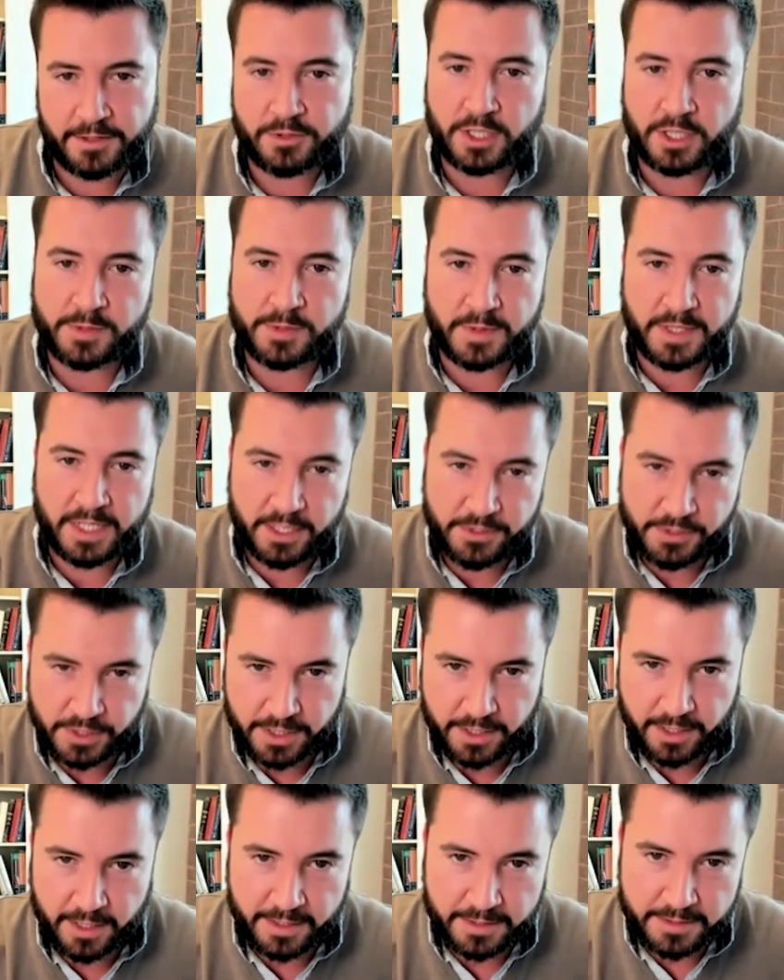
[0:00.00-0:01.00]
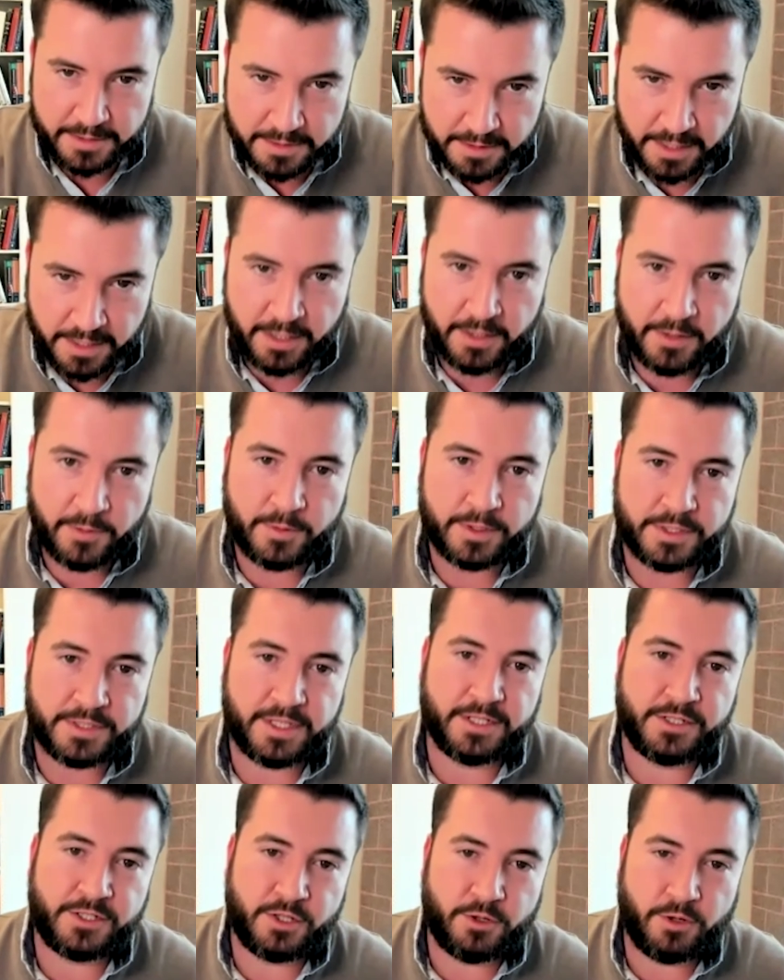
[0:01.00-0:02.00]
all the transportation costs,
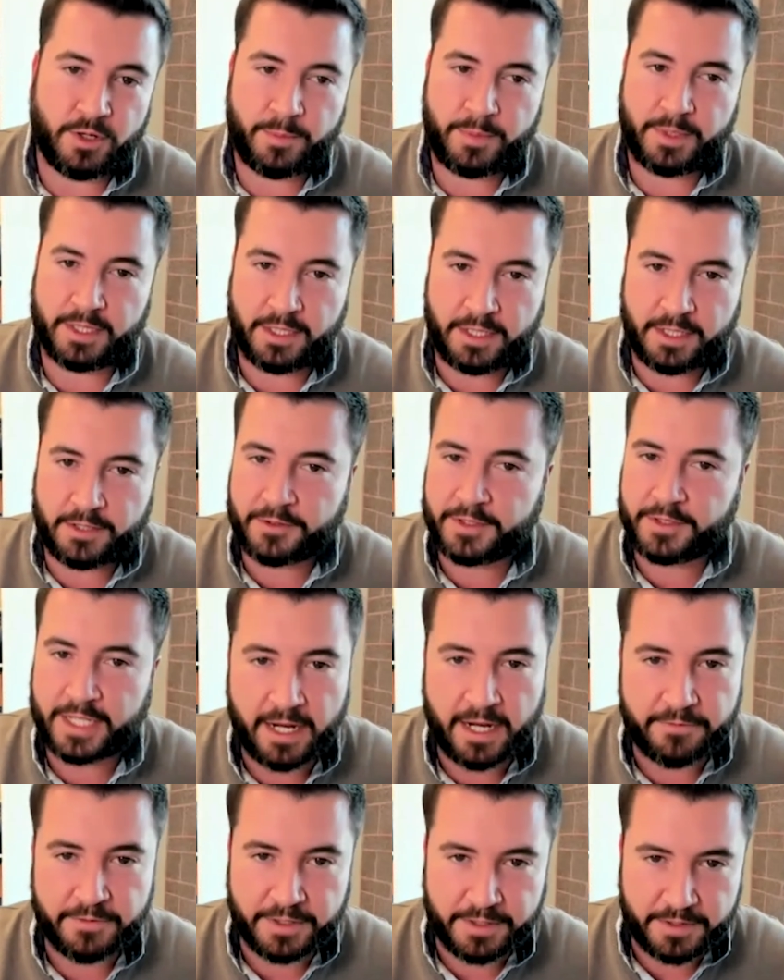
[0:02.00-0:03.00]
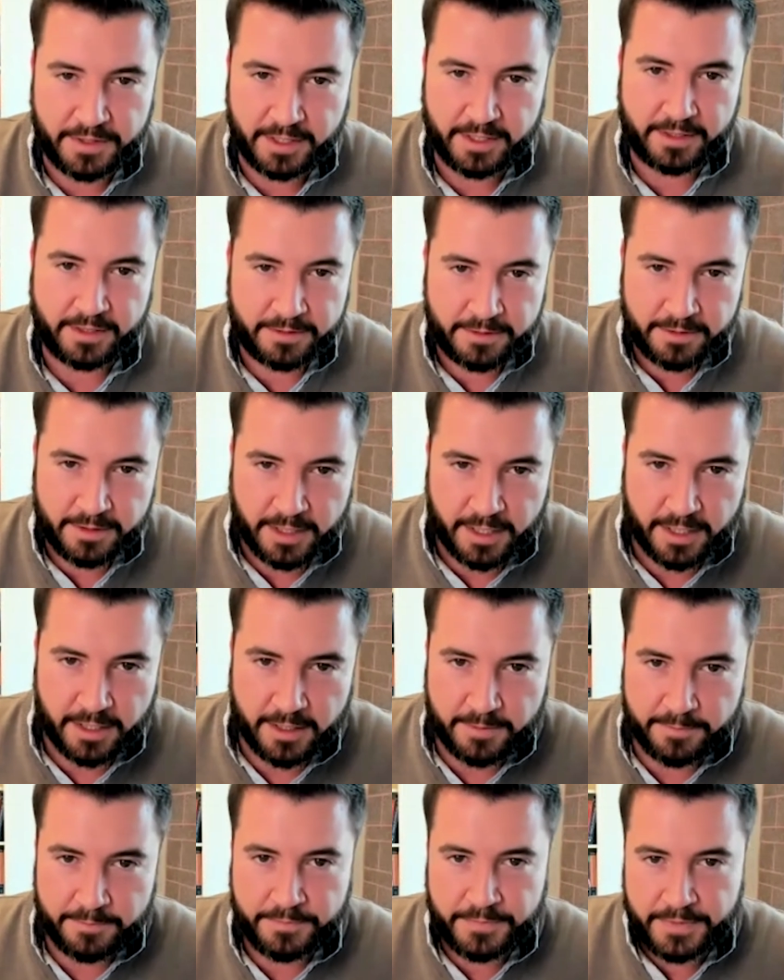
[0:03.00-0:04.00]
which then show up in literally everything.
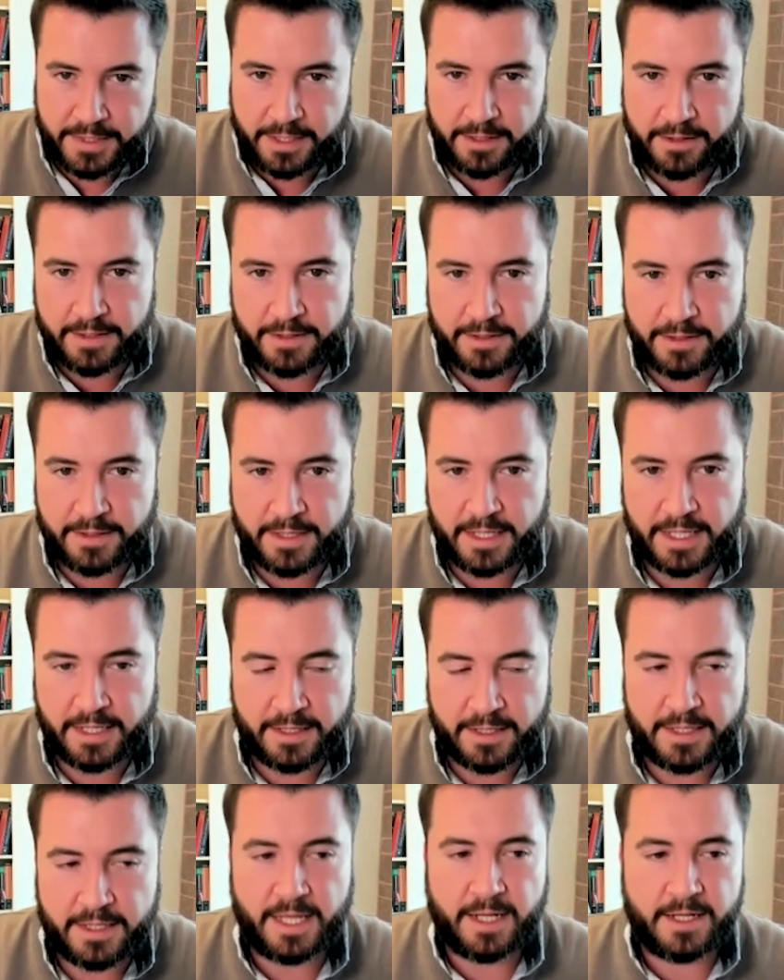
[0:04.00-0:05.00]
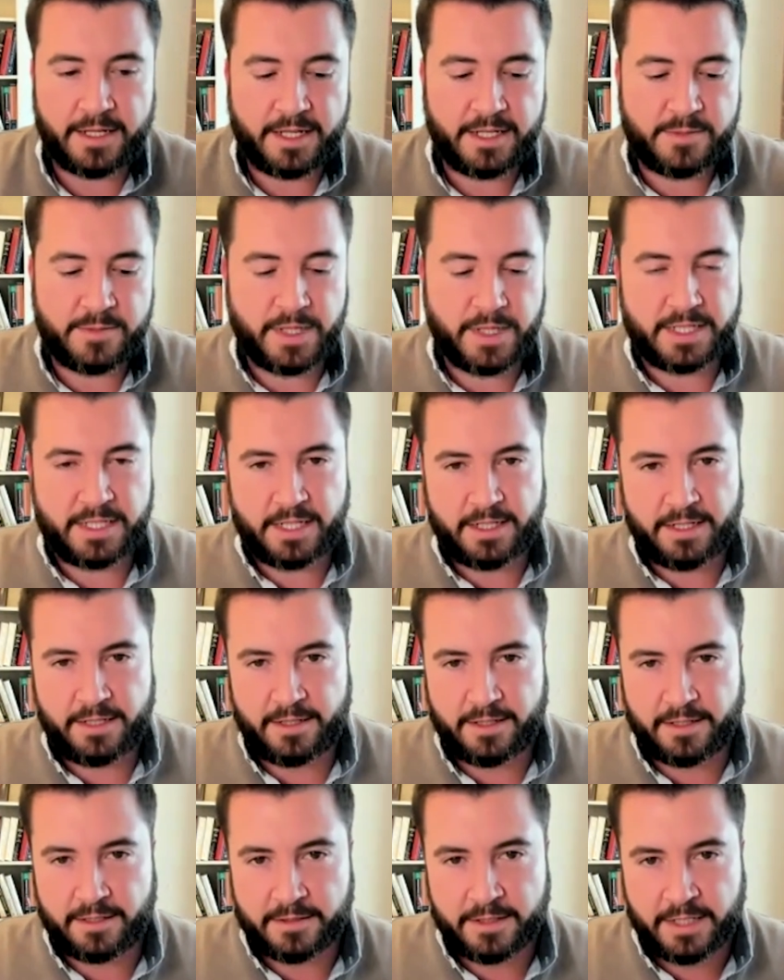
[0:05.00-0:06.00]
Um, you know, that, that that gets baked
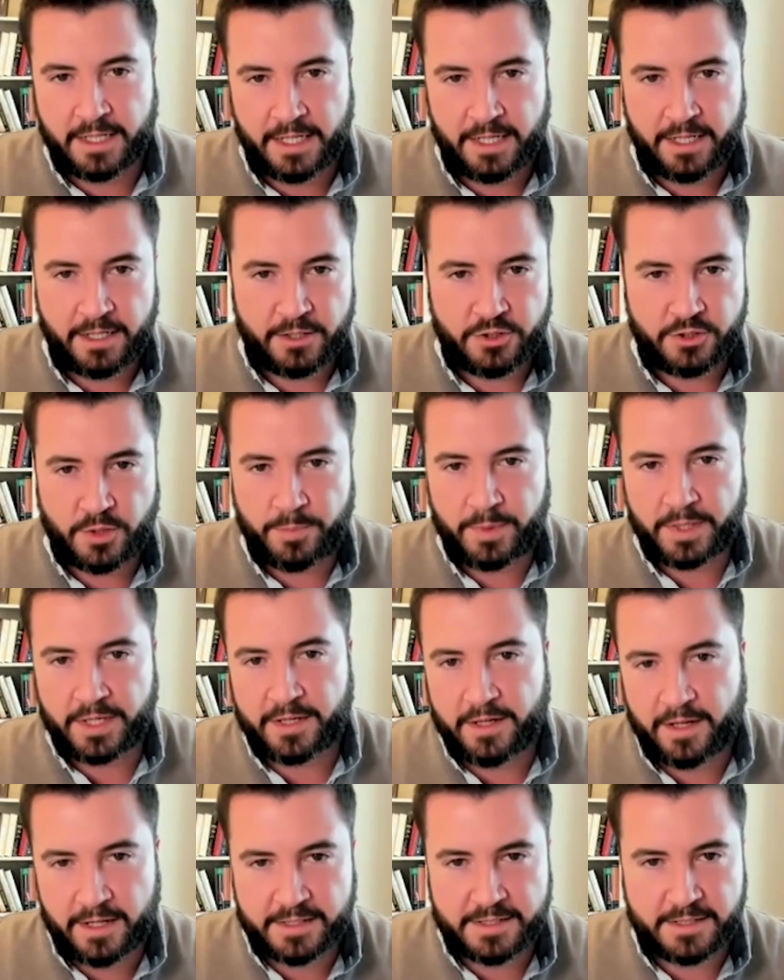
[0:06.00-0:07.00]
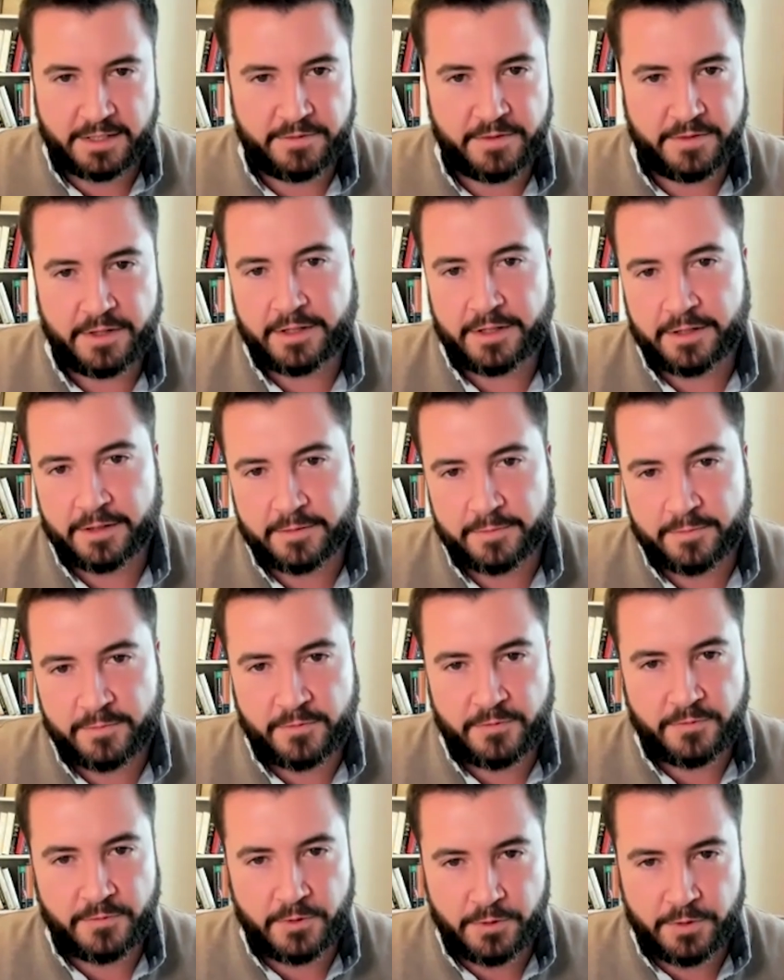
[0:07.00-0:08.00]
into the shipping cost of all your
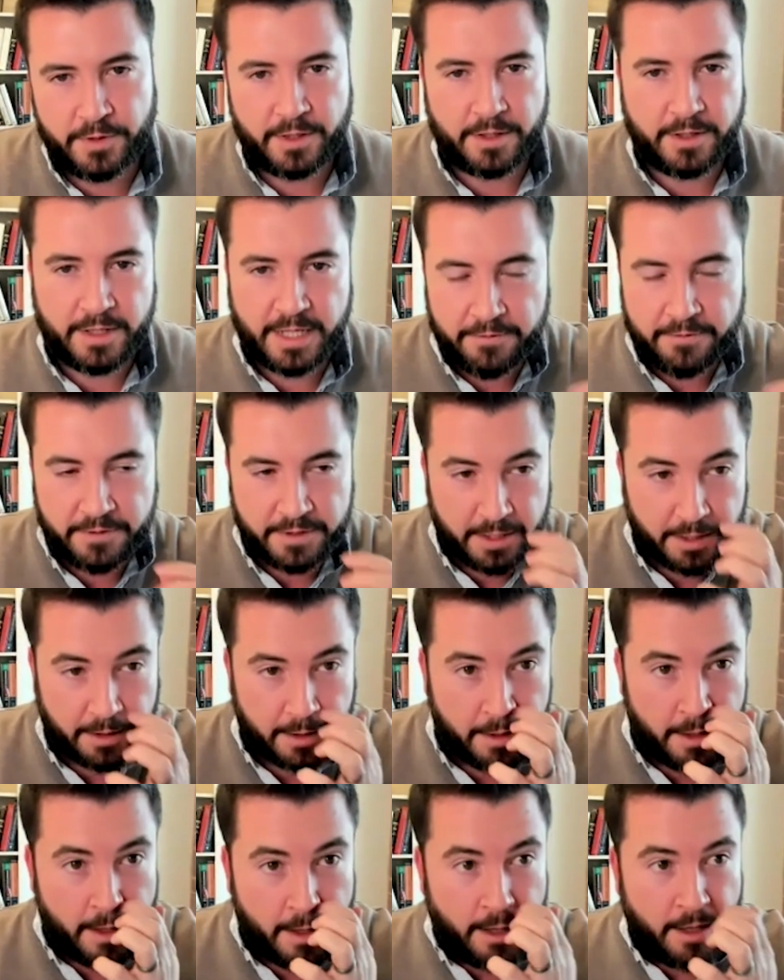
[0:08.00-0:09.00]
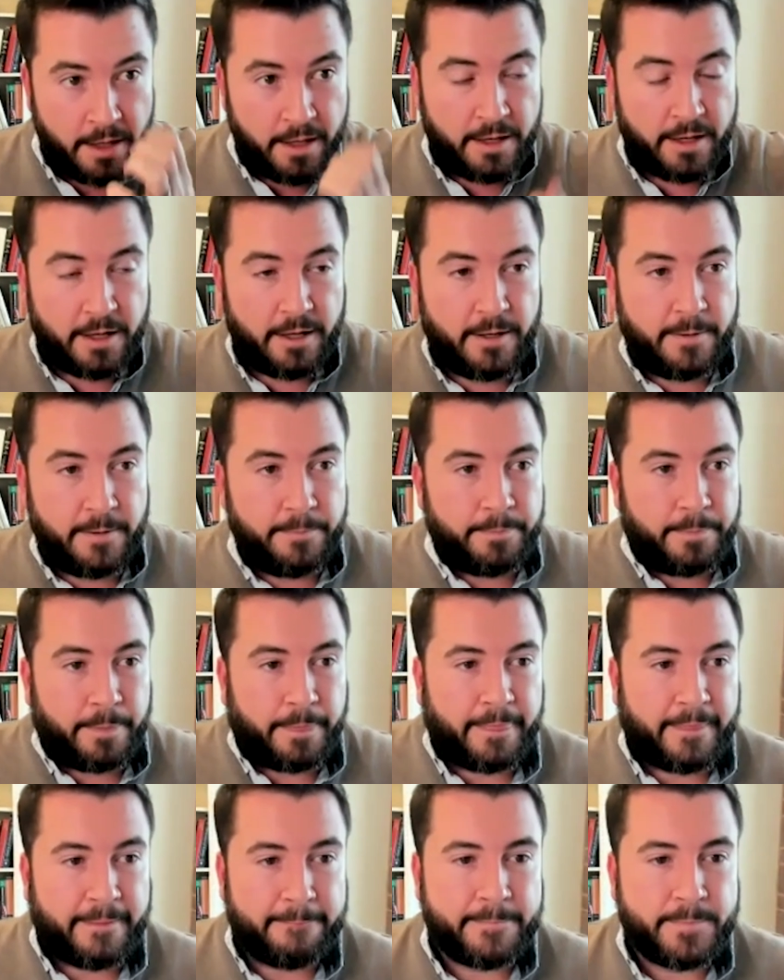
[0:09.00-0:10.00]
food, all, everything. Um,